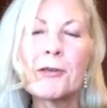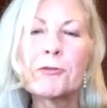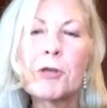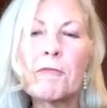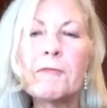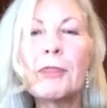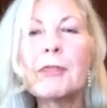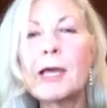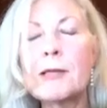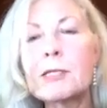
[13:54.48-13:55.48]
So if
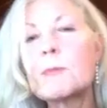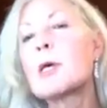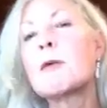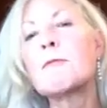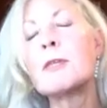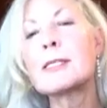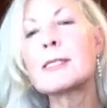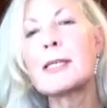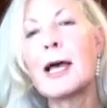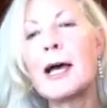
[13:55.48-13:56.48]
nothing else comes out of
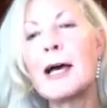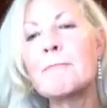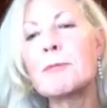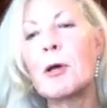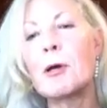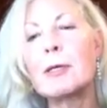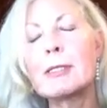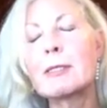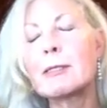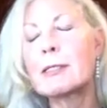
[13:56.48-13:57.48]
this,
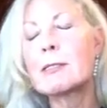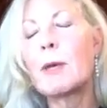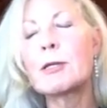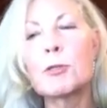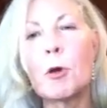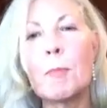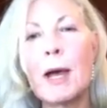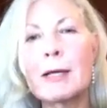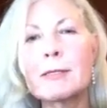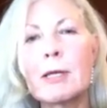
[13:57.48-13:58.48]
it's my soapbox.